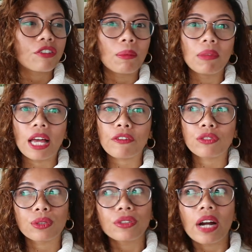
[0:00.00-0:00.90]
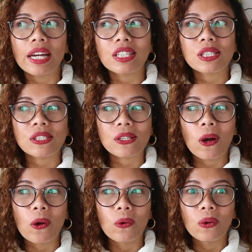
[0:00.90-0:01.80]
from left to right
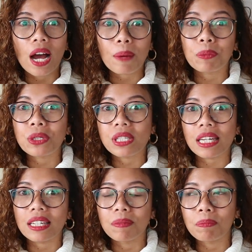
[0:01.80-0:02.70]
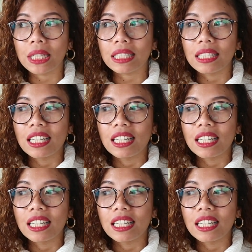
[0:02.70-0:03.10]
so I proceed but